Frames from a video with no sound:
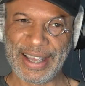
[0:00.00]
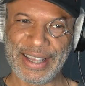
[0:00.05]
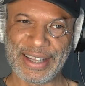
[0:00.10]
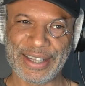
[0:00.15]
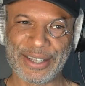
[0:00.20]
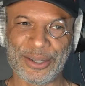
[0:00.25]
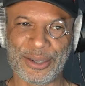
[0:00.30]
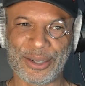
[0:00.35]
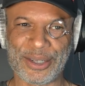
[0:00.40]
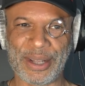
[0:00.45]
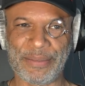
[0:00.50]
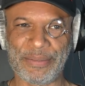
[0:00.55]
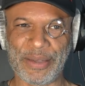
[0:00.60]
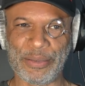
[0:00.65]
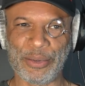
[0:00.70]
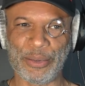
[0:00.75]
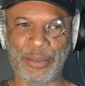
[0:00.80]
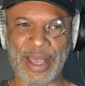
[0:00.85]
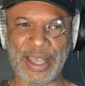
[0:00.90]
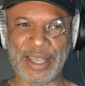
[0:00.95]
I saw some
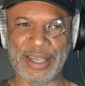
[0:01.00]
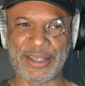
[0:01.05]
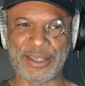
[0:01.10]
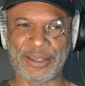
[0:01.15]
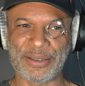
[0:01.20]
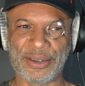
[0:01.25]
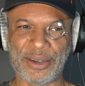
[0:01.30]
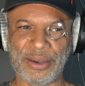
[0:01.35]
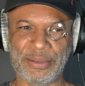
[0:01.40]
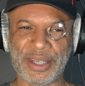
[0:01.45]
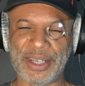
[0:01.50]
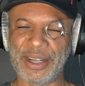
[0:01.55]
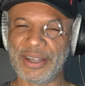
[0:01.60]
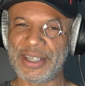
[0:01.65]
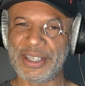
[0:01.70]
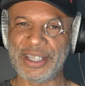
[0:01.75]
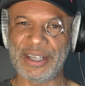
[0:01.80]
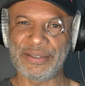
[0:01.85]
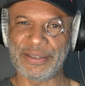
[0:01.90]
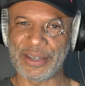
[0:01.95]
people making some comment. You know,
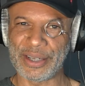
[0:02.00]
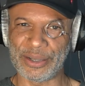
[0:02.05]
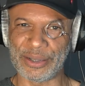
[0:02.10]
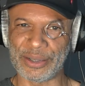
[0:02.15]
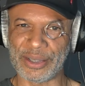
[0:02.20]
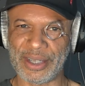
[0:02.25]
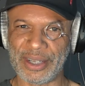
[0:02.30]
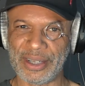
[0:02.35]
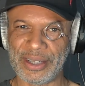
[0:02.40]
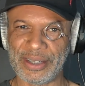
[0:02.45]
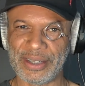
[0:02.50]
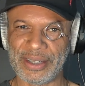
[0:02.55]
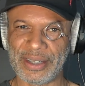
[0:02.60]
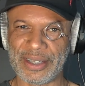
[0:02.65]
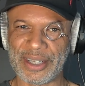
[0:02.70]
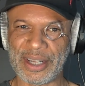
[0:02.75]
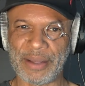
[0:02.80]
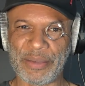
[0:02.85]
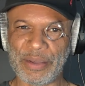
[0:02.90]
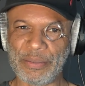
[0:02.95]
it's difficult.
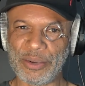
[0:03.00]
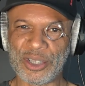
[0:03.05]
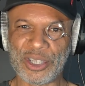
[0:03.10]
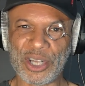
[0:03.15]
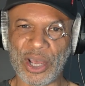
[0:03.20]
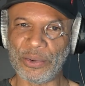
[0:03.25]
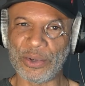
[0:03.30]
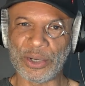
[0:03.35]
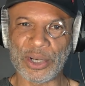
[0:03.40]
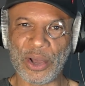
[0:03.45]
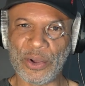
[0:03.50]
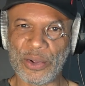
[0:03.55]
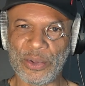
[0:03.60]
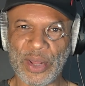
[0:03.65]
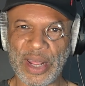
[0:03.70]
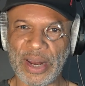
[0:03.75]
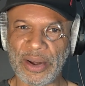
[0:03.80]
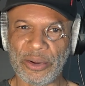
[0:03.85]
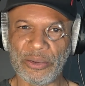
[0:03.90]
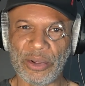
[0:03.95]
And some people don't know
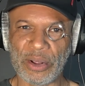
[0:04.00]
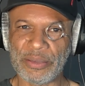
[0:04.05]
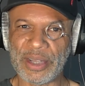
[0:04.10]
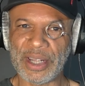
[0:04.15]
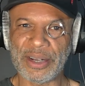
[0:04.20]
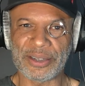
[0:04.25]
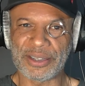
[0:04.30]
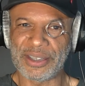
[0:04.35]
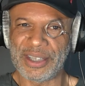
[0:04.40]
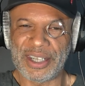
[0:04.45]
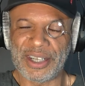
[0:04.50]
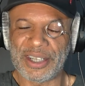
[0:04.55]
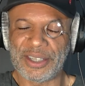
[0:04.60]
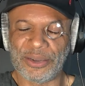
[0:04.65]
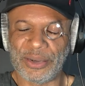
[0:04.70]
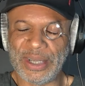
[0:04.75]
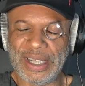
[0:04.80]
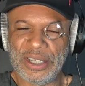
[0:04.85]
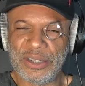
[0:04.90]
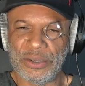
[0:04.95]
their equipment. They're just
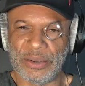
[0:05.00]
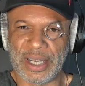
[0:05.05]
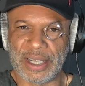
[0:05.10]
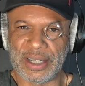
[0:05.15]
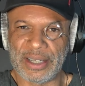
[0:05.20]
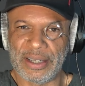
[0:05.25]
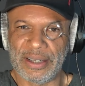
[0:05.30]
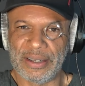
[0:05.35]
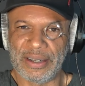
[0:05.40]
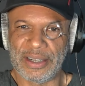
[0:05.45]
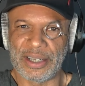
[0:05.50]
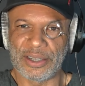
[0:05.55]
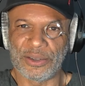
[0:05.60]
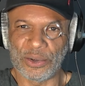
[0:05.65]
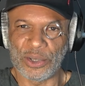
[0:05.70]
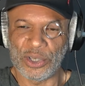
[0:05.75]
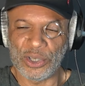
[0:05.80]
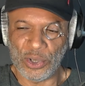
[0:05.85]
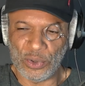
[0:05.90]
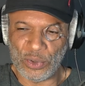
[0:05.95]
not into it. They're just
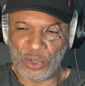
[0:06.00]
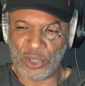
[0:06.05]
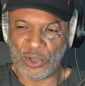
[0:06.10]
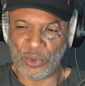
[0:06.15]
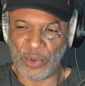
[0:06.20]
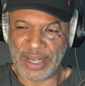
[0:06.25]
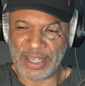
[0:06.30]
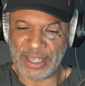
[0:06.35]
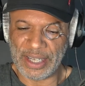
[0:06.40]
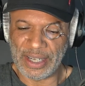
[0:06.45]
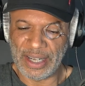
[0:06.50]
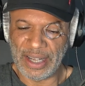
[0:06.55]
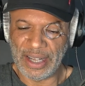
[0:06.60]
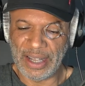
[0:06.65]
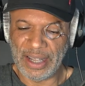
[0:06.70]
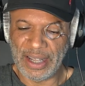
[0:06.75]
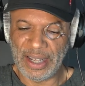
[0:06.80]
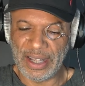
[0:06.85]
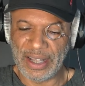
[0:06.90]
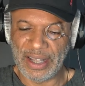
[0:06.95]
not used to it.
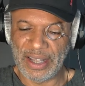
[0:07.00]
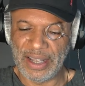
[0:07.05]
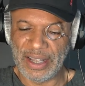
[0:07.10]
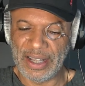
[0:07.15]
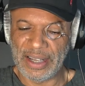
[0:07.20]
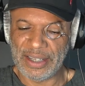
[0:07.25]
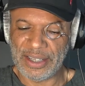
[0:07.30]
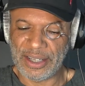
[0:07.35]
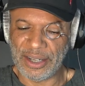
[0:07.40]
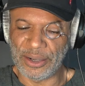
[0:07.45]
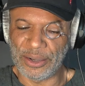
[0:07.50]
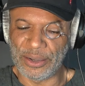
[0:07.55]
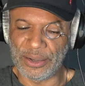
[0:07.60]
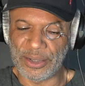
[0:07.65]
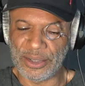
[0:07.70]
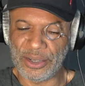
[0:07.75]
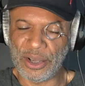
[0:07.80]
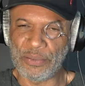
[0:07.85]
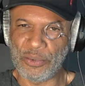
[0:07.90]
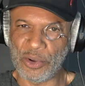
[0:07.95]
So
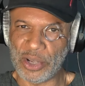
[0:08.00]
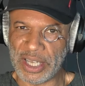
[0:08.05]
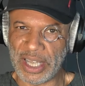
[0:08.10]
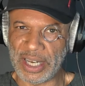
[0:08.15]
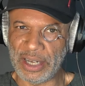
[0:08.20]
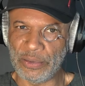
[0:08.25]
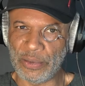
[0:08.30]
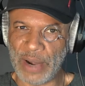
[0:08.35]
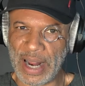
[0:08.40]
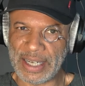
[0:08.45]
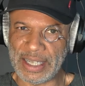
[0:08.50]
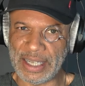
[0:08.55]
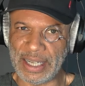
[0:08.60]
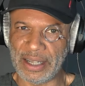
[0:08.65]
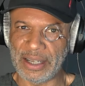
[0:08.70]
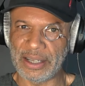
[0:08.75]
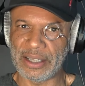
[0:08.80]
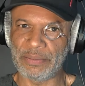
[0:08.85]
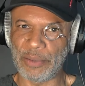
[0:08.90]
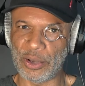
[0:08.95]
no point getting ratty.
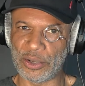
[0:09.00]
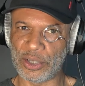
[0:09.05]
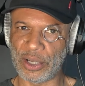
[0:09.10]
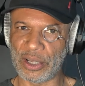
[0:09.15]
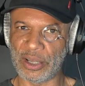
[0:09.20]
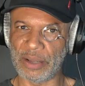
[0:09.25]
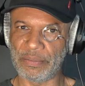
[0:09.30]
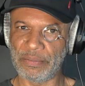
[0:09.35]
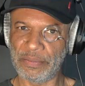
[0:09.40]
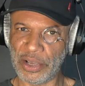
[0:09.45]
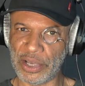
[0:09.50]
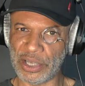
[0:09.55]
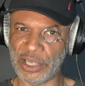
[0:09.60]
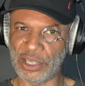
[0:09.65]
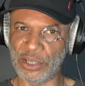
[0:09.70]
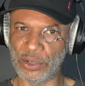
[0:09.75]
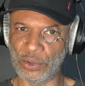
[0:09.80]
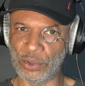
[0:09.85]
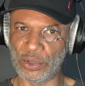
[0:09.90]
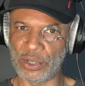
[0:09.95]
I suppose a
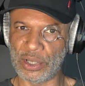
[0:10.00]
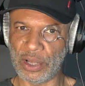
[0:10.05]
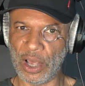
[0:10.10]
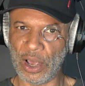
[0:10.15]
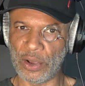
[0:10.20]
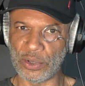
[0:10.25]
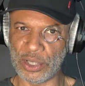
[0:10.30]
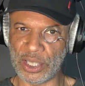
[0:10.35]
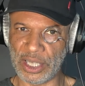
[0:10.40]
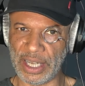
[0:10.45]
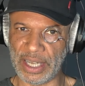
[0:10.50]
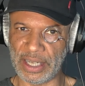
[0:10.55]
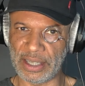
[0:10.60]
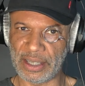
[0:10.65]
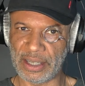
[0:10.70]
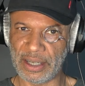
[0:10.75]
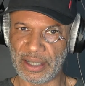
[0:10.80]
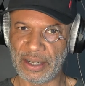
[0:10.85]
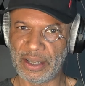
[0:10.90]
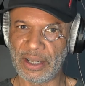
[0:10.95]
person who's hosting
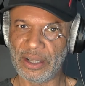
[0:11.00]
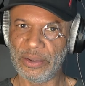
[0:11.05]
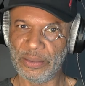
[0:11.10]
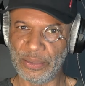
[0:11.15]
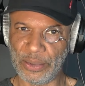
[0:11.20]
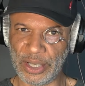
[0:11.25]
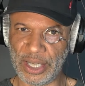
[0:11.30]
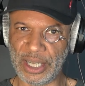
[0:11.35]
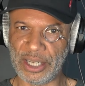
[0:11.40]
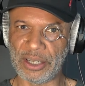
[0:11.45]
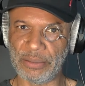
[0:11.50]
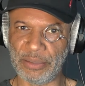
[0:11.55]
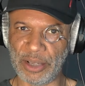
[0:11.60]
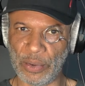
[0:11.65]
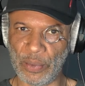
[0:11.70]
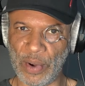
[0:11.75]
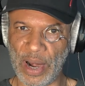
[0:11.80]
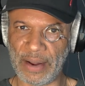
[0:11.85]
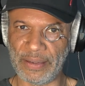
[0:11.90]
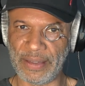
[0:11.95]
it will need to be
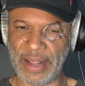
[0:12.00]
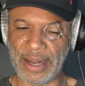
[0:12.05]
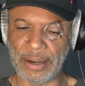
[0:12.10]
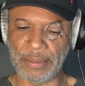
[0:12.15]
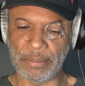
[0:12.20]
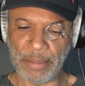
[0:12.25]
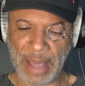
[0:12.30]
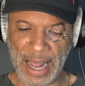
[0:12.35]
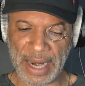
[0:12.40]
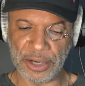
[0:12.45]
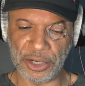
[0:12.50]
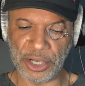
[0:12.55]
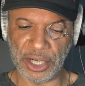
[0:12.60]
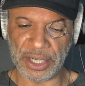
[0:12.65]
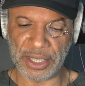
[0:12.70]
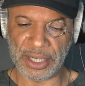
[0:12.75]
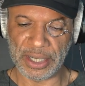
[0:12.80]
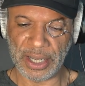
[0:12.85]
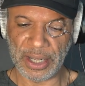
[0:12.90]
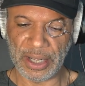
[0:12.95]
aware of that and manage
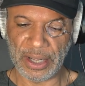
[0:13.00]
it